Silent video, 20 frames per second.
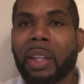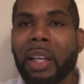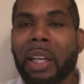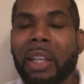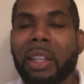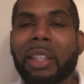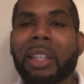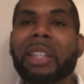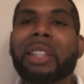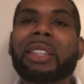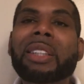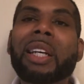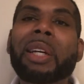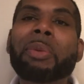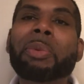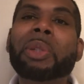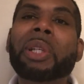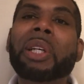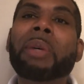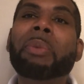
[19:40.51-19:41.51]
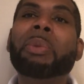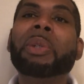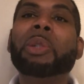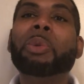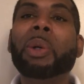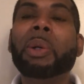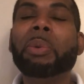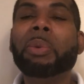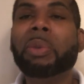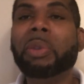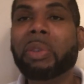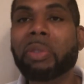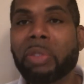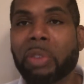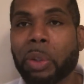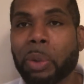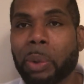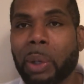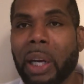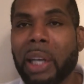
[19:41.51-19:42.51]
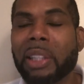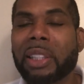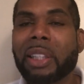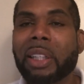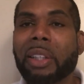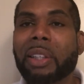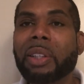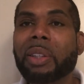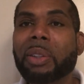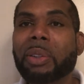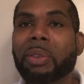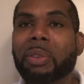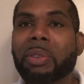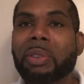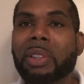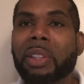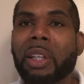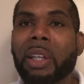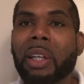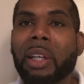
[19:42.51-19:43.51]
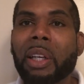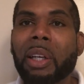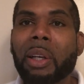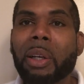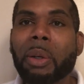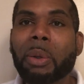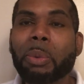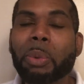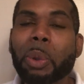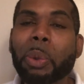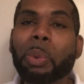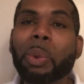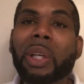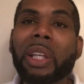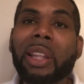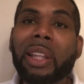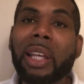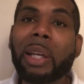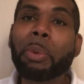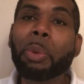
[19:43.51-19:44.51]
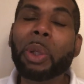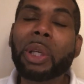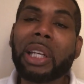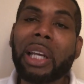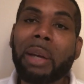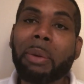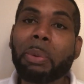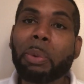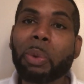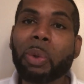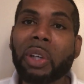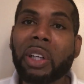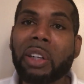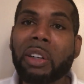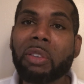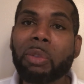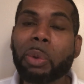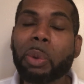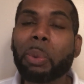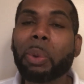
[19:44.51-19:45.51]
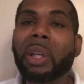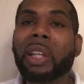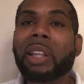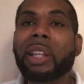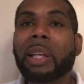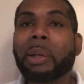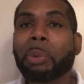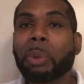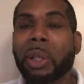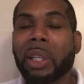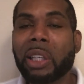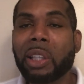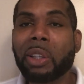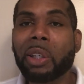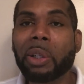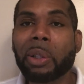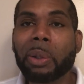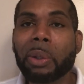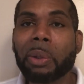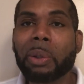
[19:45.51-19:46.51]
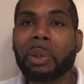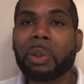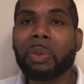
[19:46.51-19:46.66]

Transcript: It shapes the image we view ourselves, what we think we're capable of, what we think we can do.